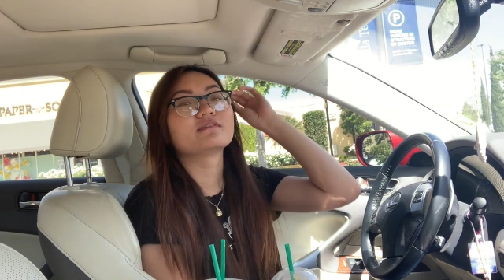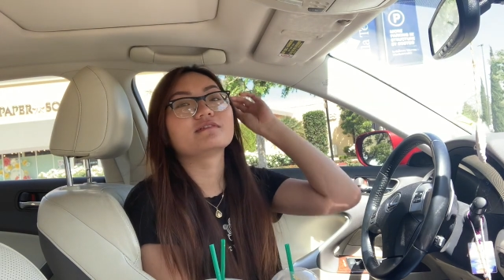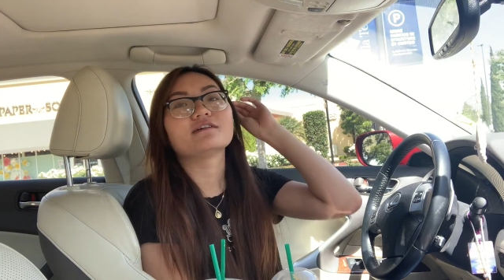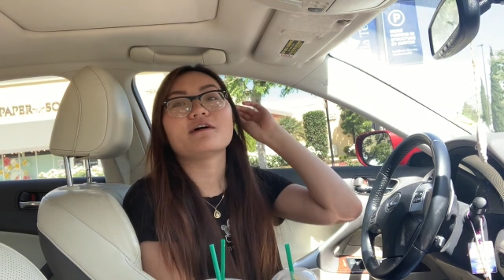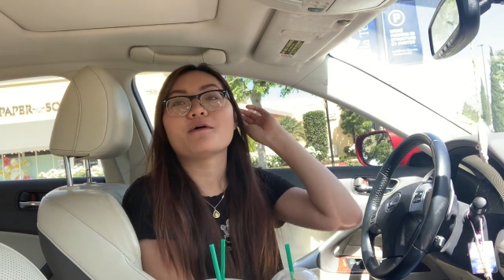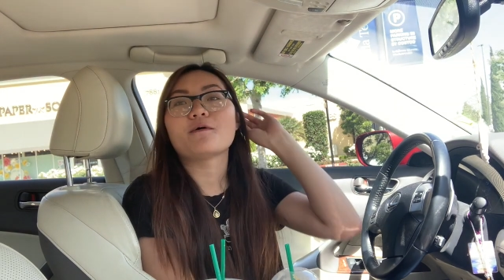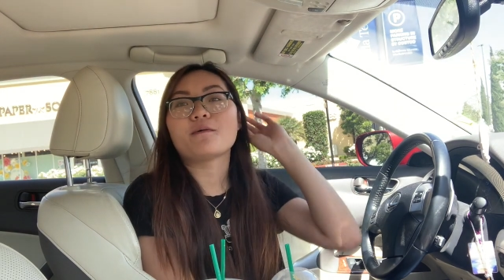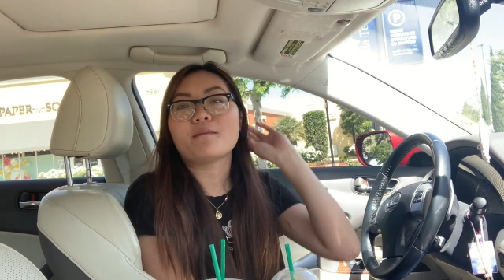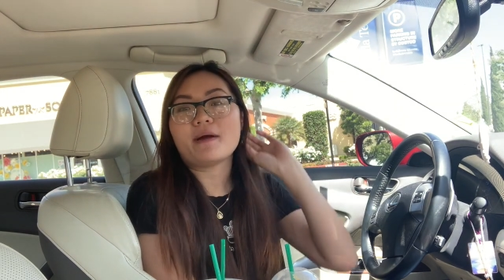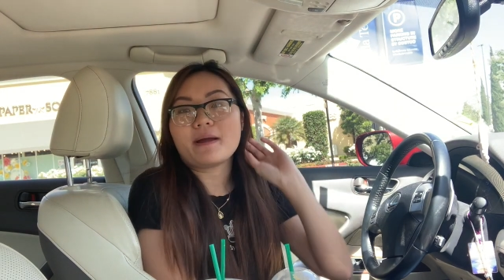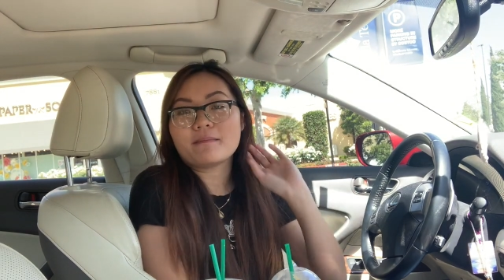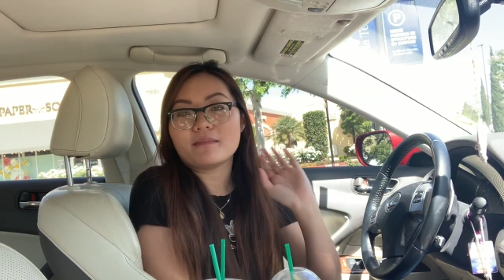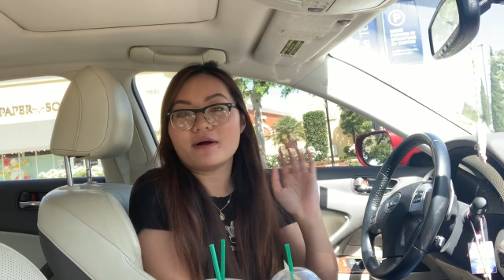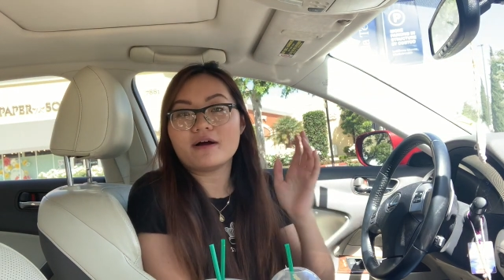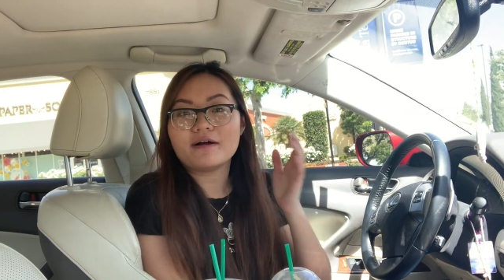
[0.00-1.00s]
So
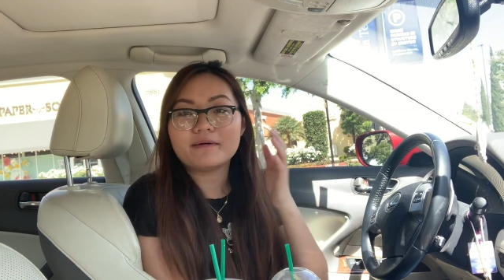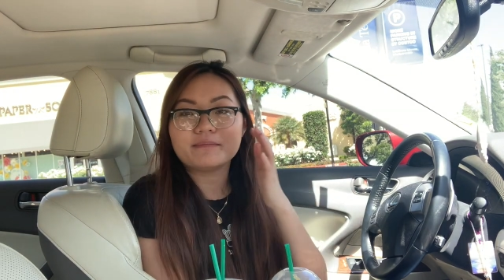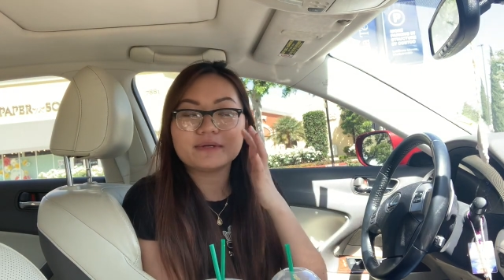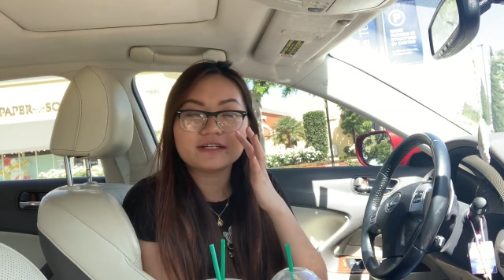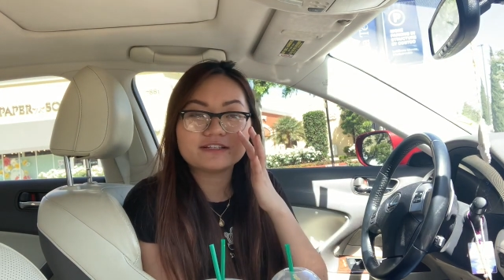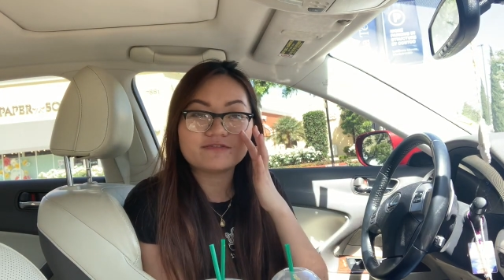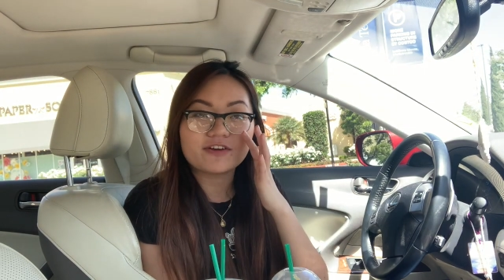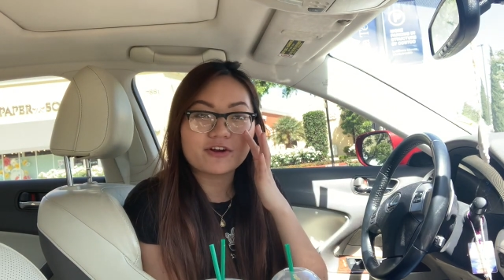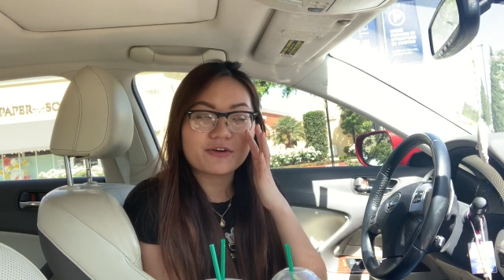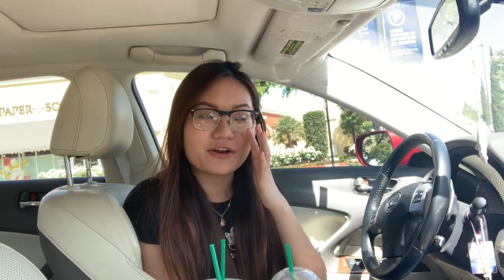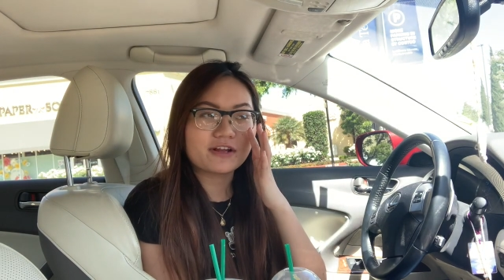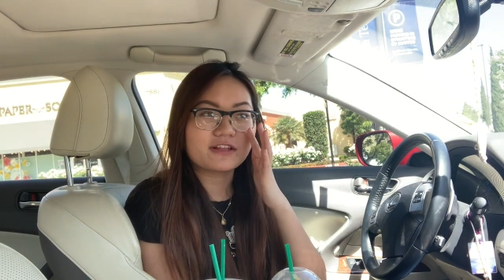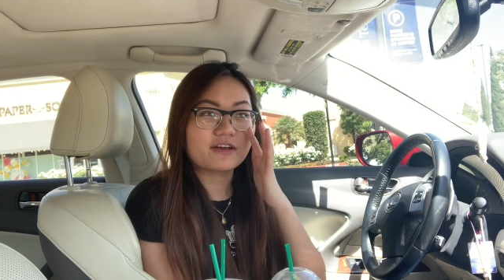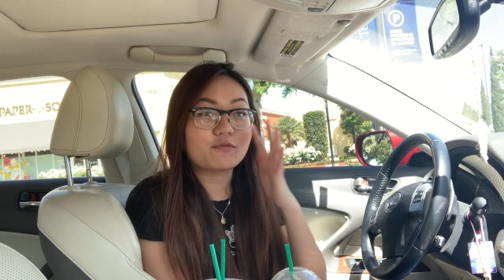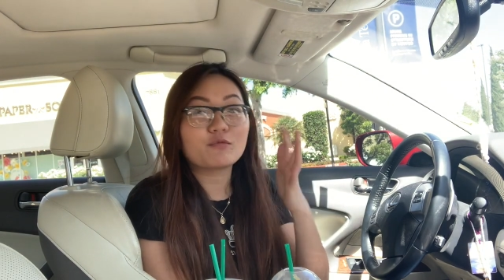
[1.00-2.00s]
my mom is
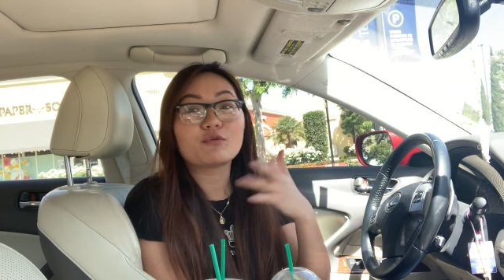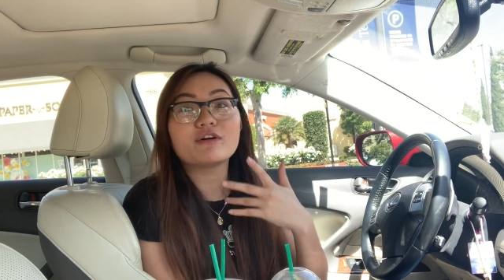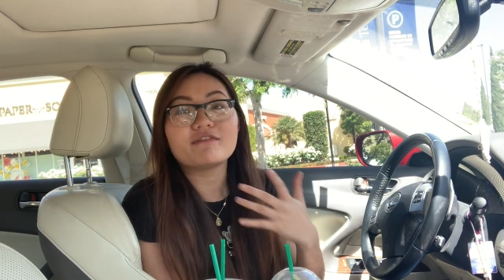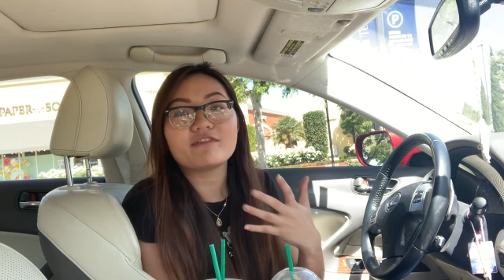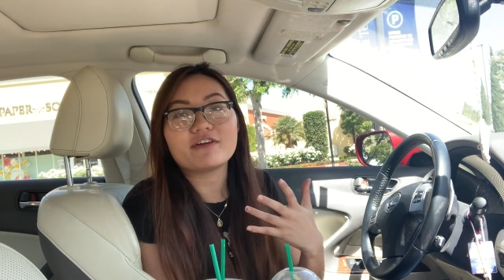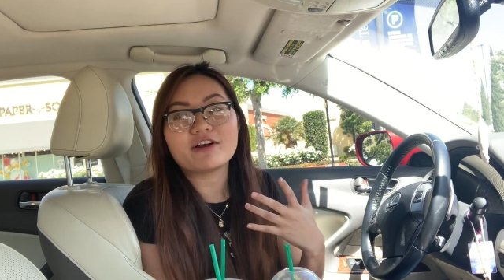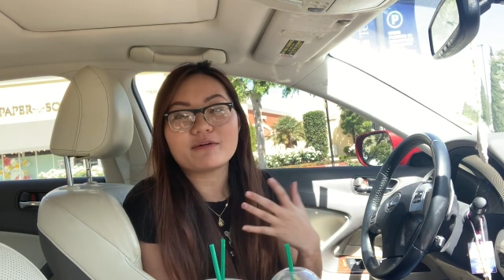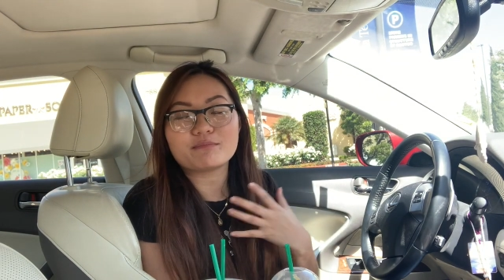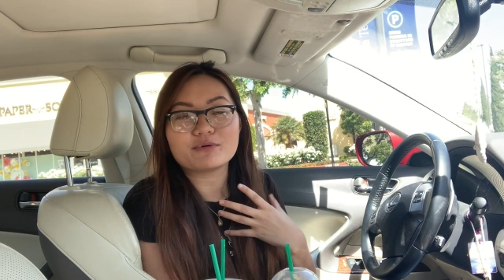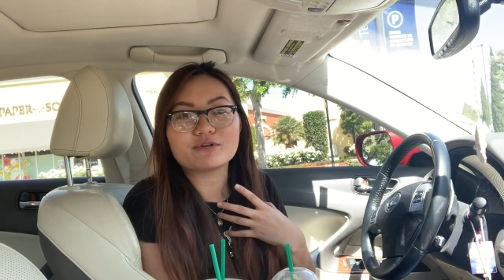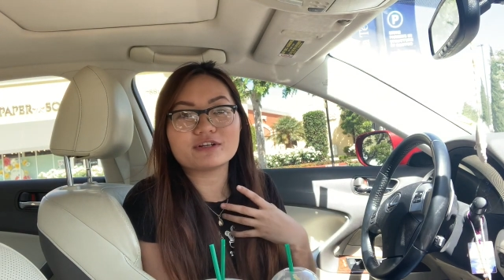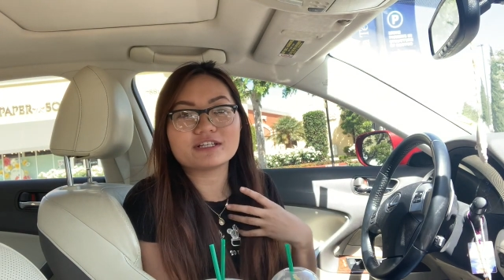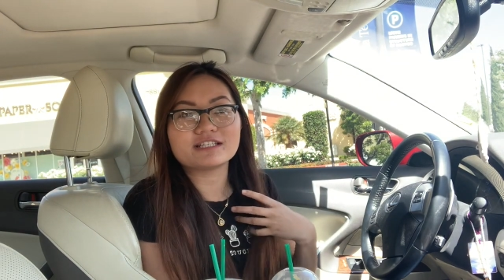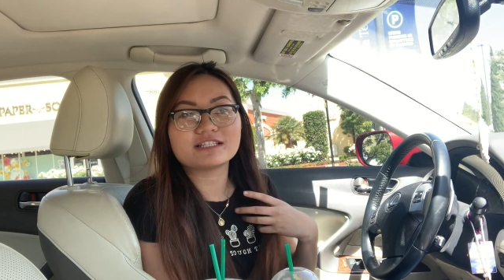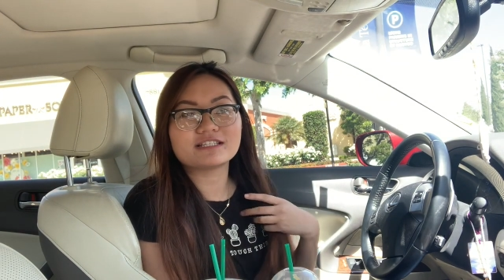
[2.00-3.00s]
very, like, we're a very
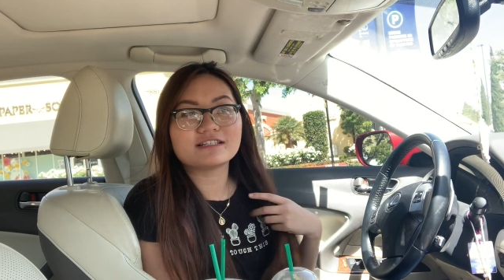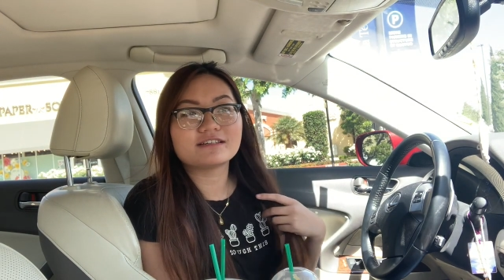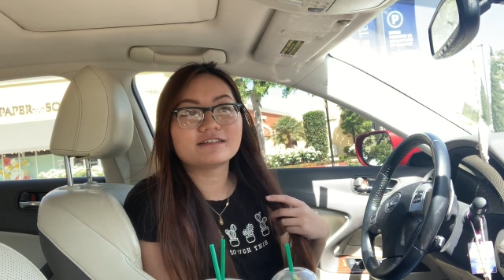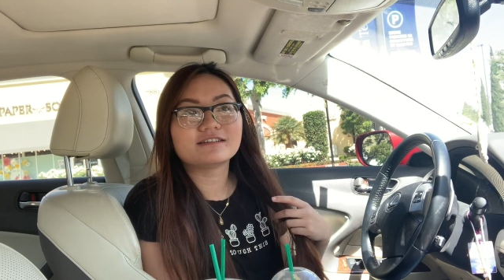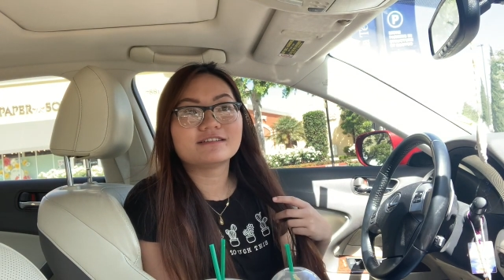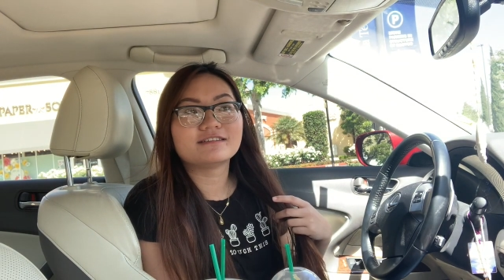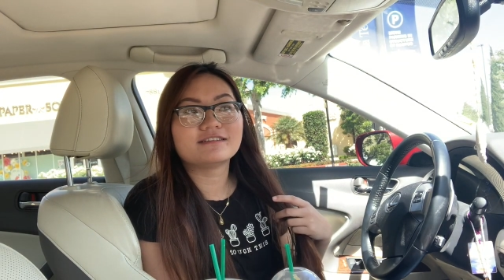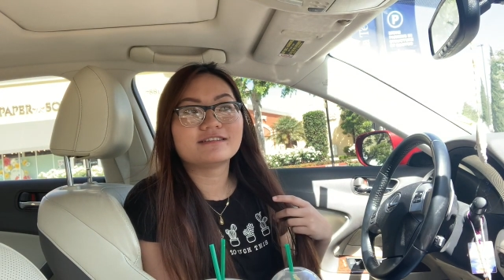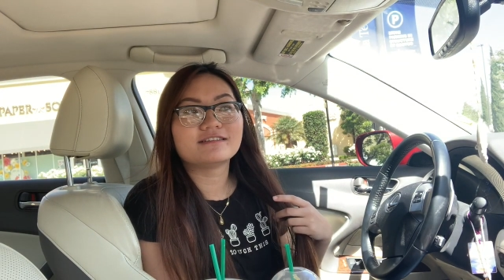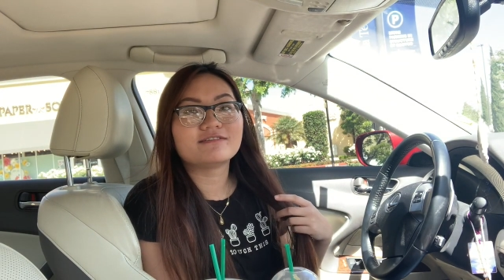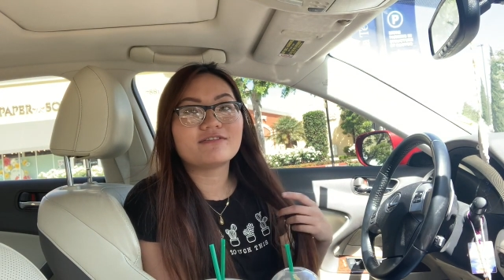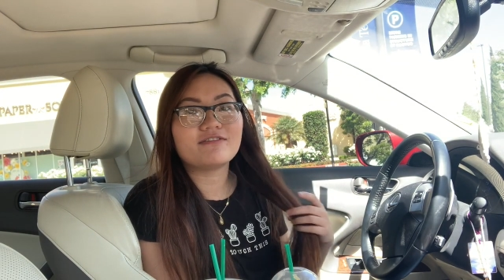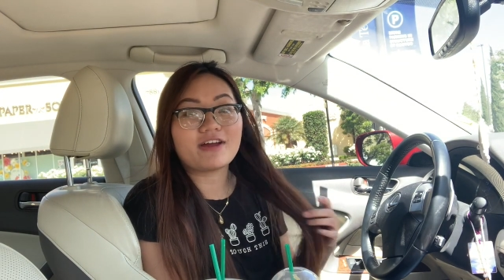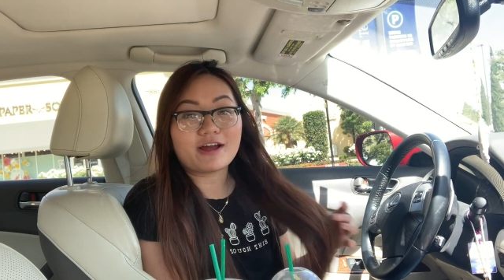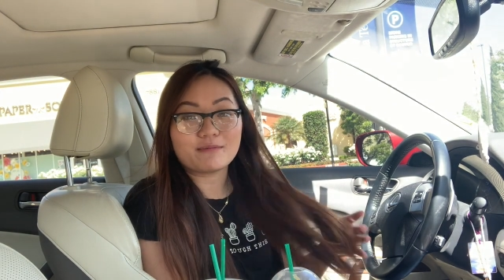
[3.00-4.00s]
Buddhist
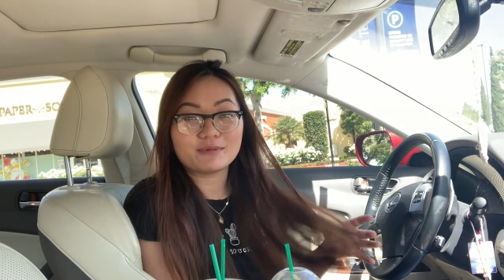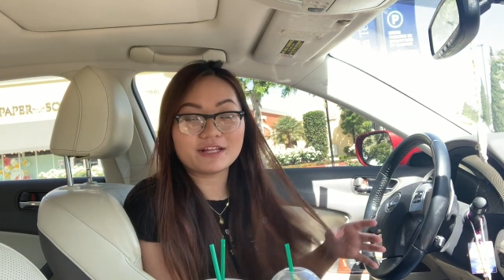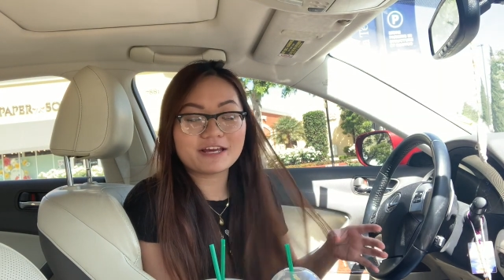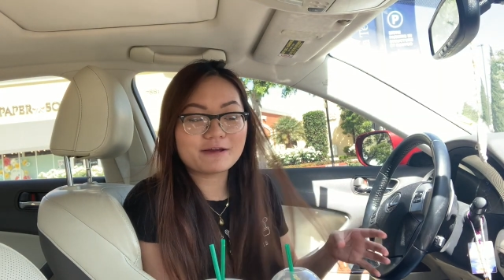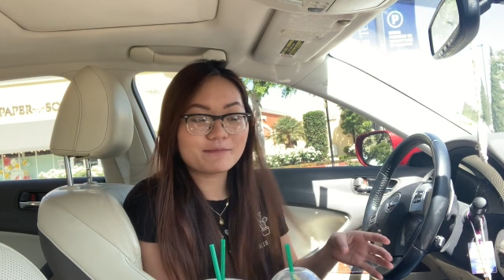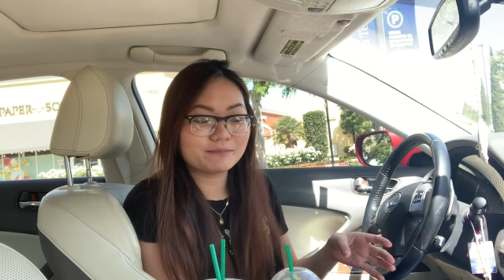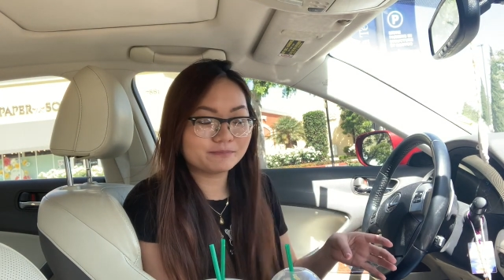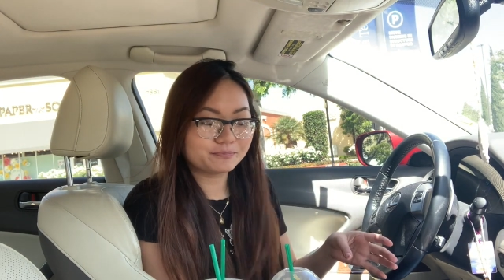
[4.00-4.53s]
family.